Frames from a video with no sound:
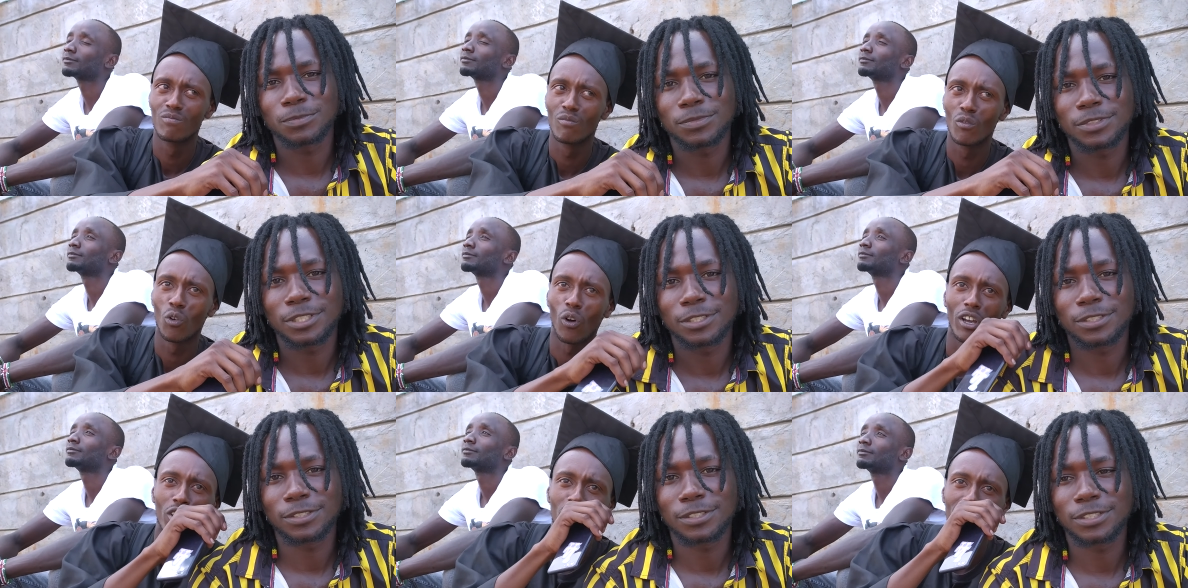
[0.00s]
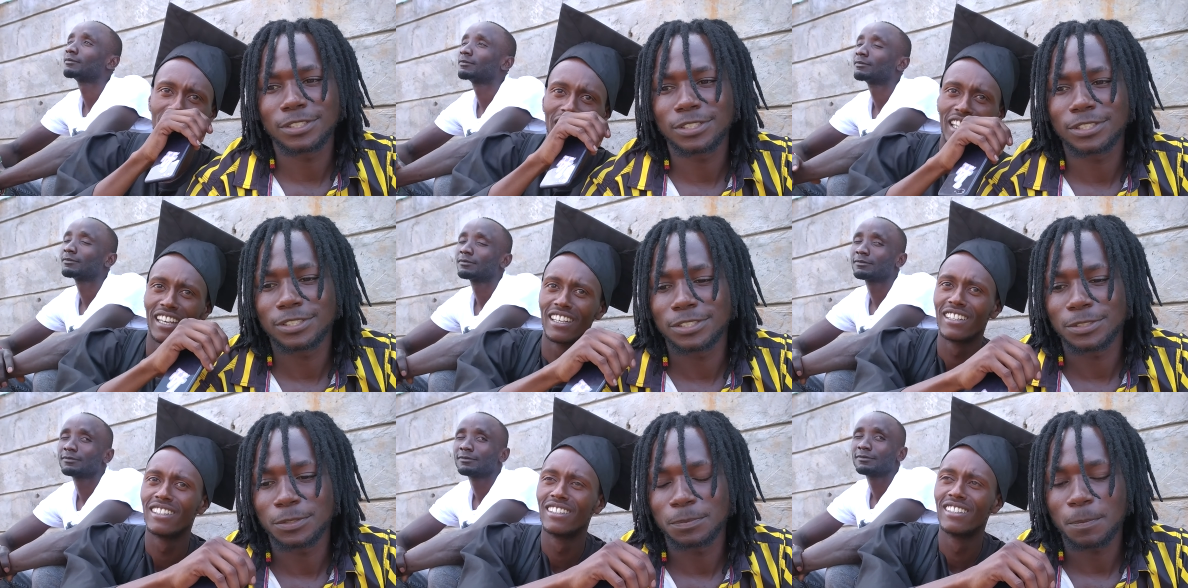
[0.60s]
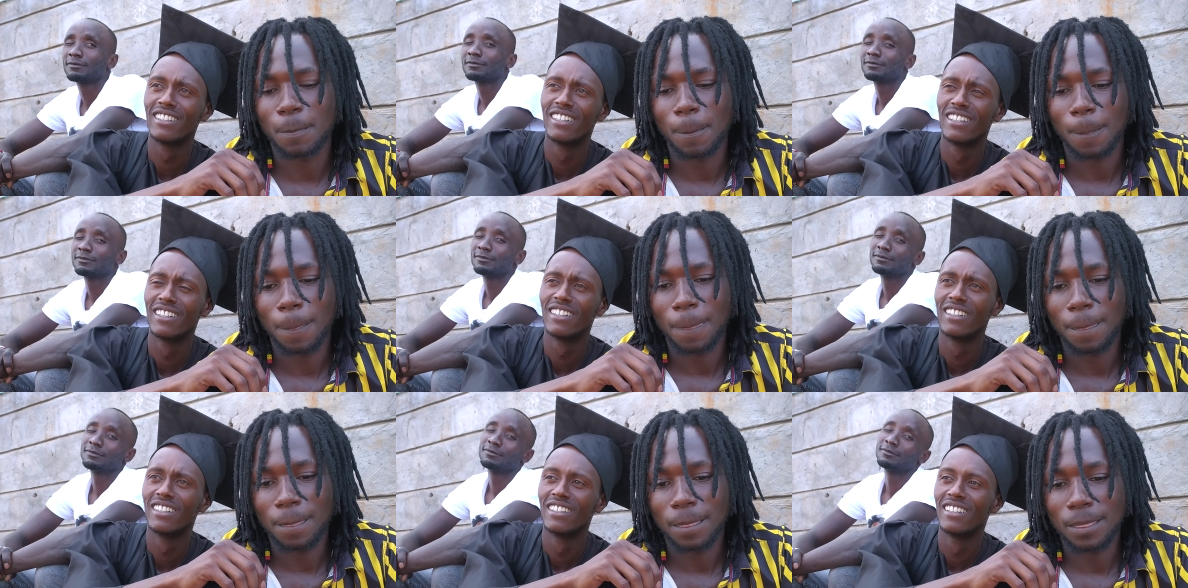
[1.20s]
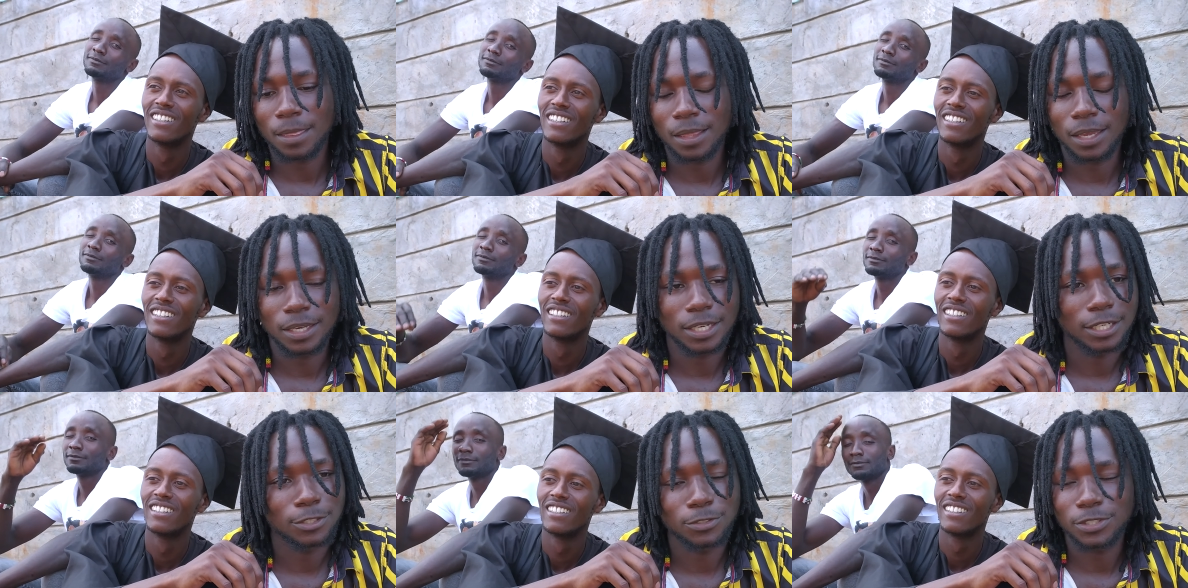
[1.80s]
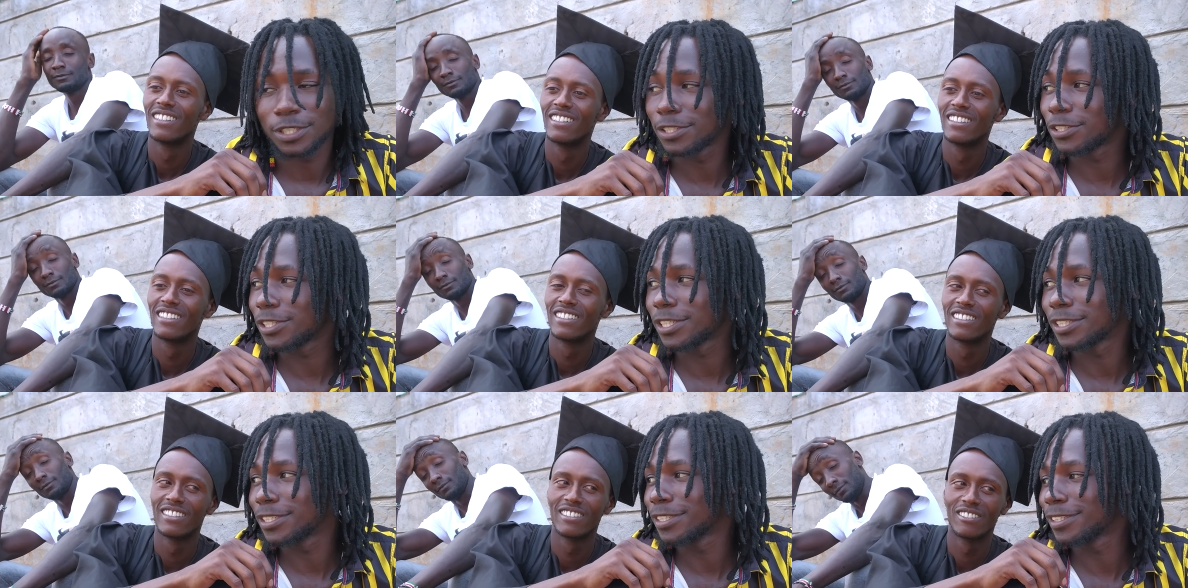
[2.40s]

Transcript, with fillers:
Speaker 1: Kwa hiyo scale I can't really rate.